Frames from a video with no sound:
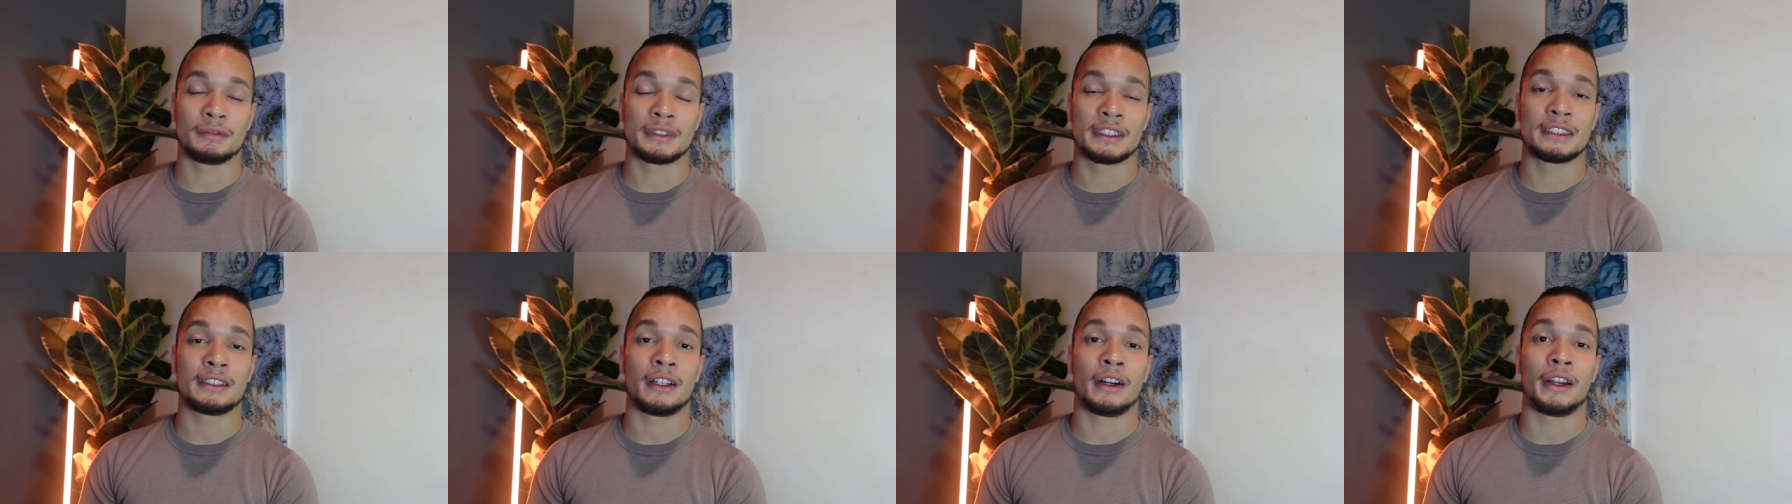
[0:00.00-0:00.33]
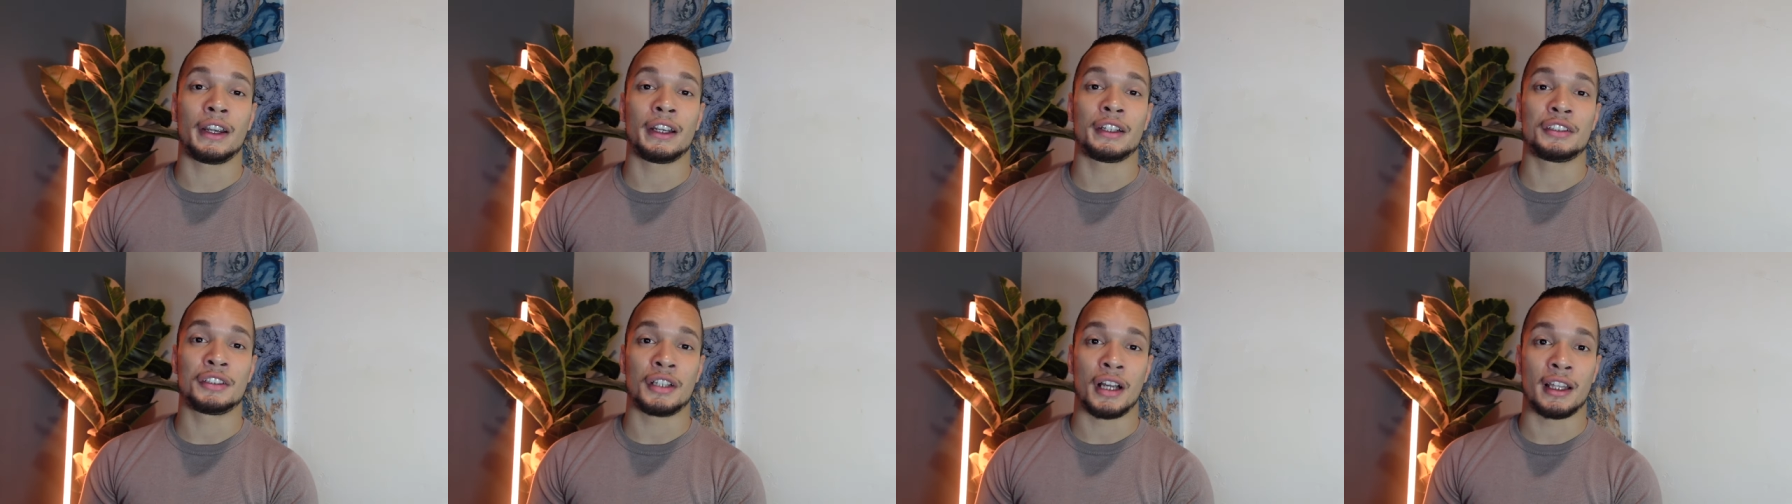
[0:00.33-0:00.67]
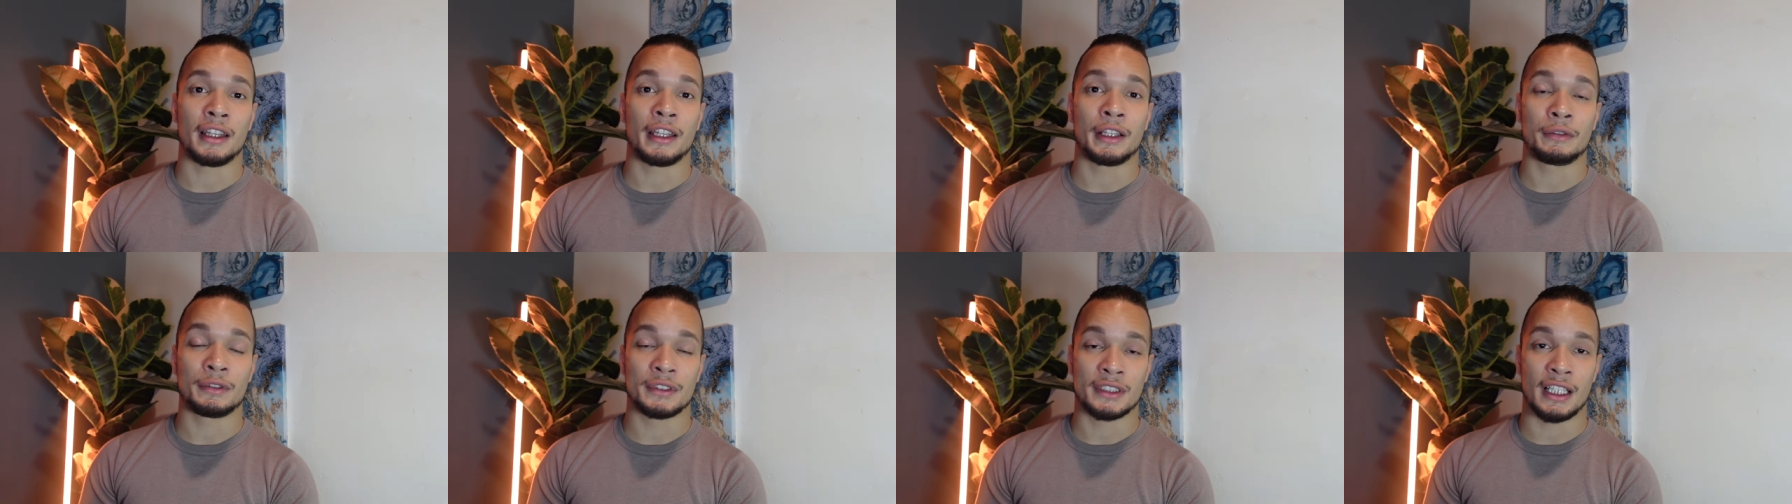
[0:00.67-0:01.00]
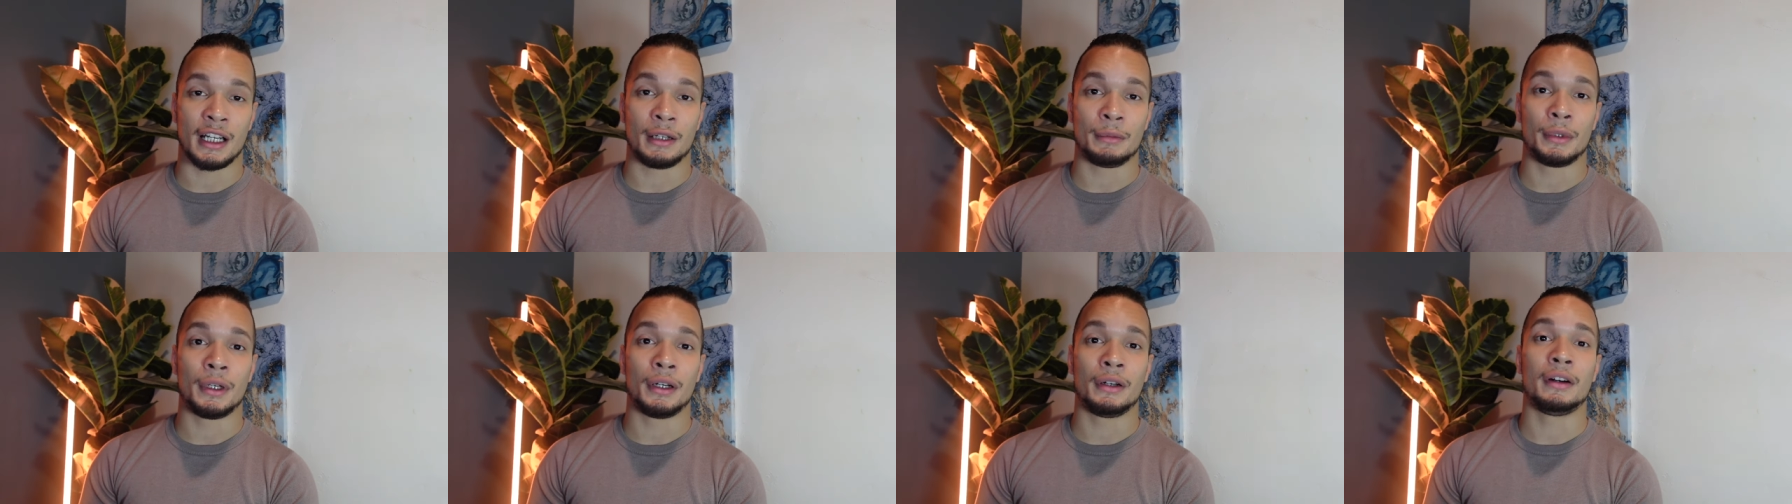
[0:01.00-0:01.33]
starring John
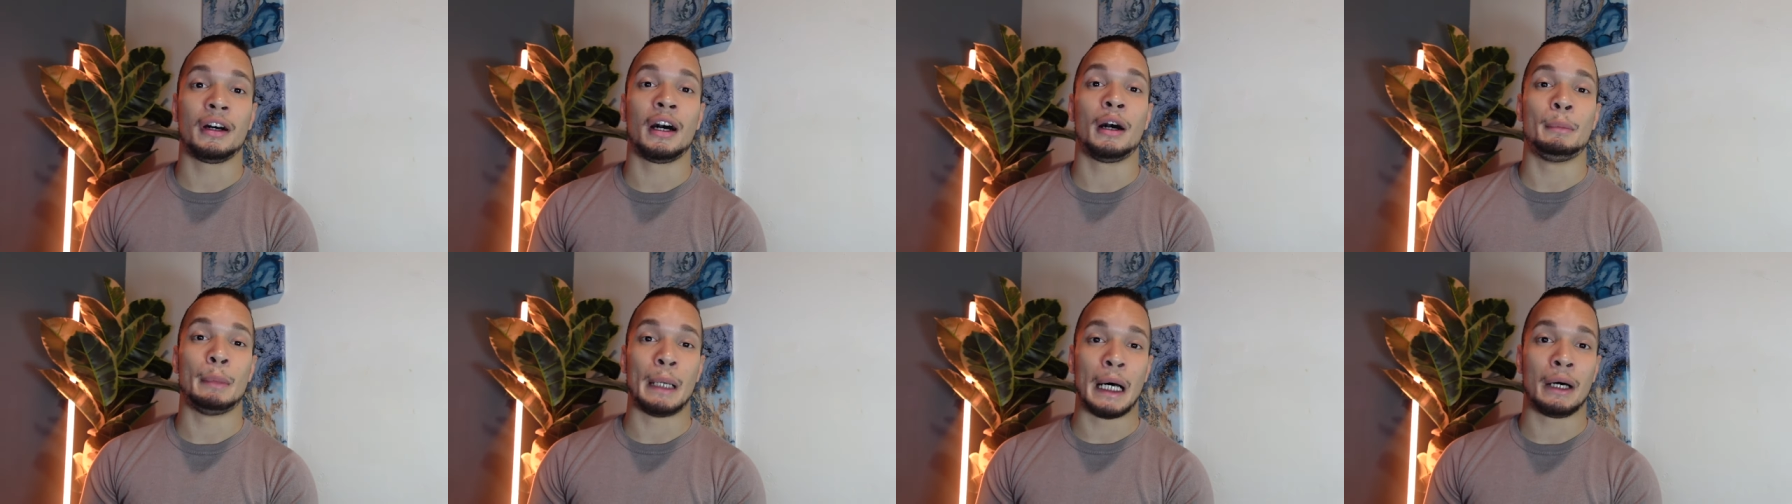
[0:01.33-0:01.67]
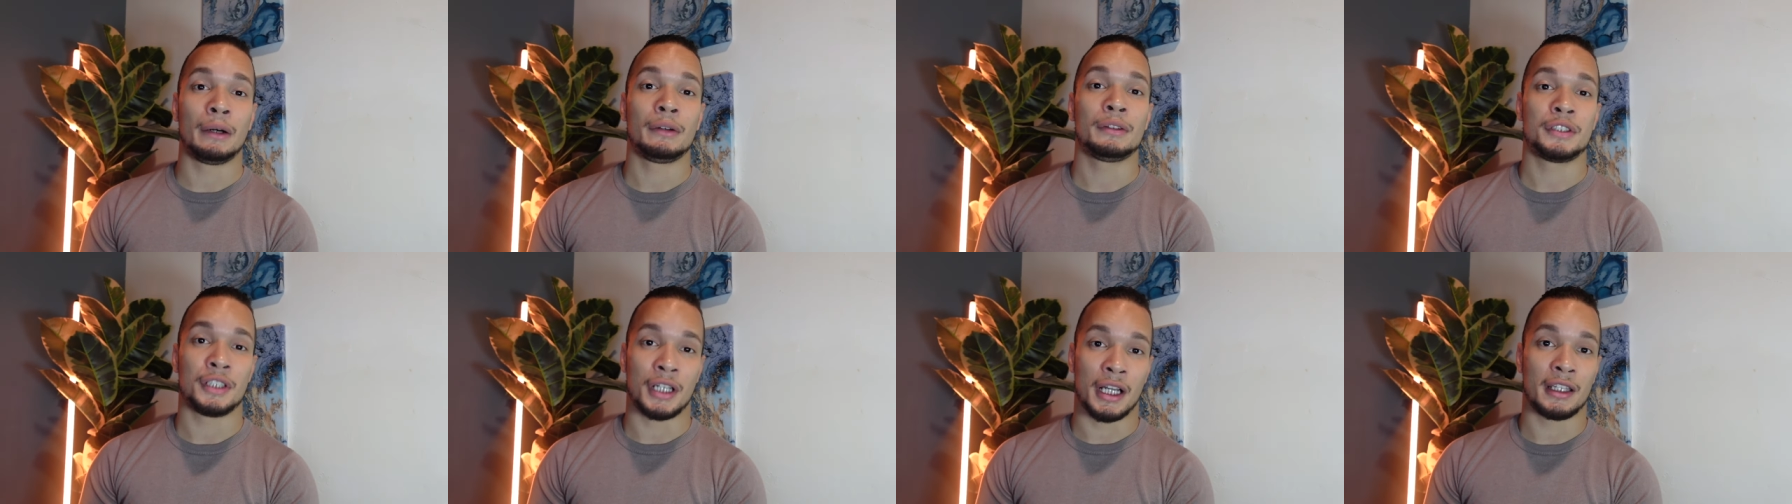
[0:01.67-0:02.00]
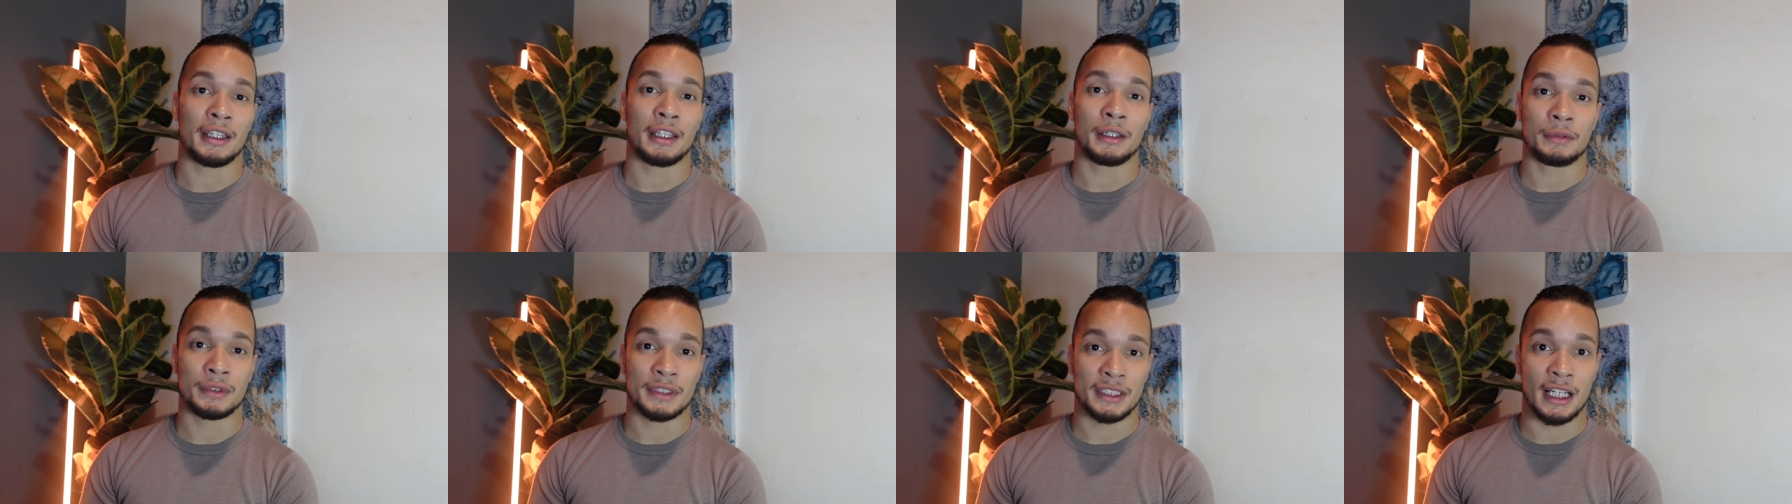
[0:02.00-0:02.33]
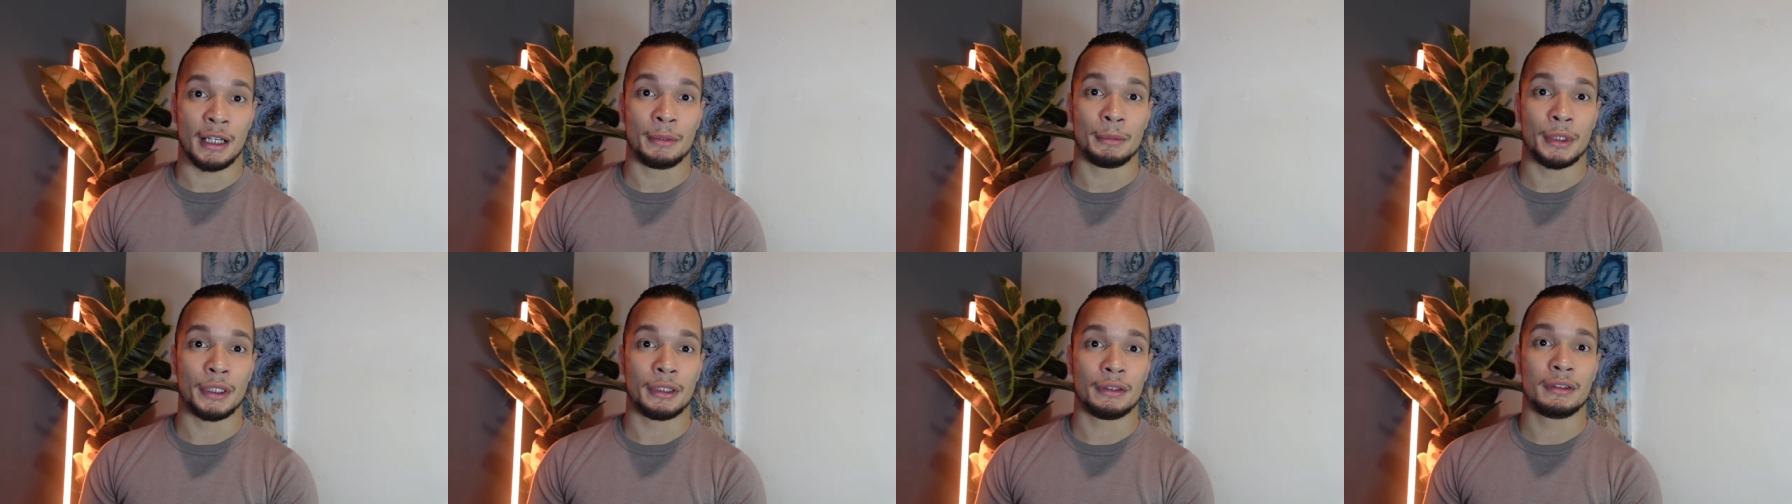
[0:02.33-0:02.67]
Leguizamo about John
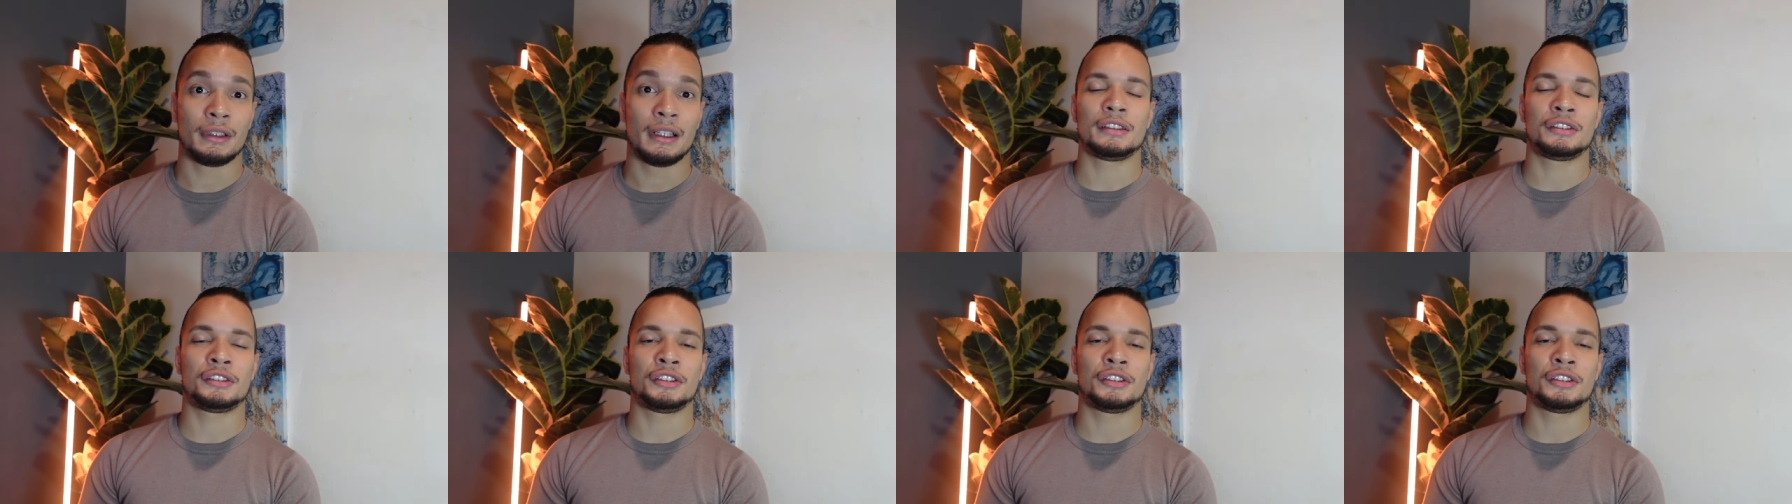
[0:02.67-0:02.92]
Leguizamo.